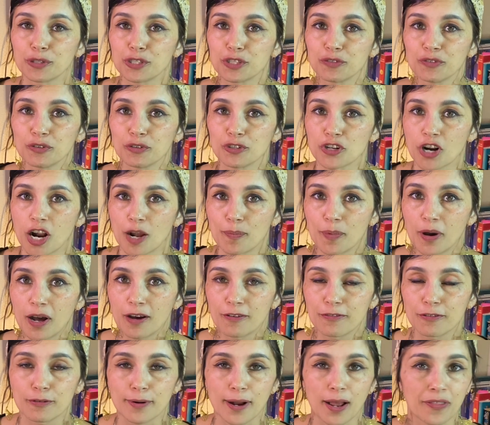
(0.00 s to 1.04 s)
of you drop off
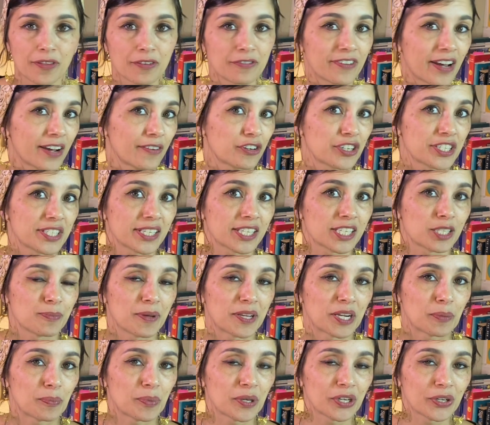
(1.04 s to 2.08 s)
around the 5 or 6
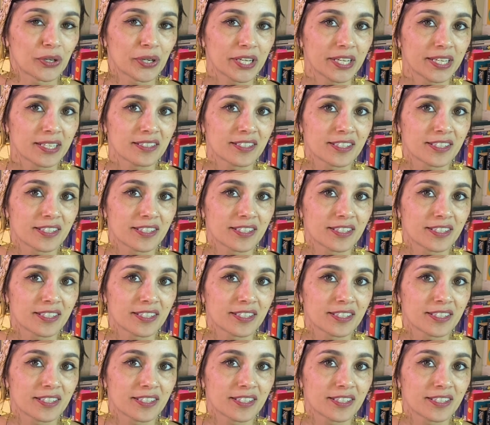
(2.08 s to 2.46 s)
minute period.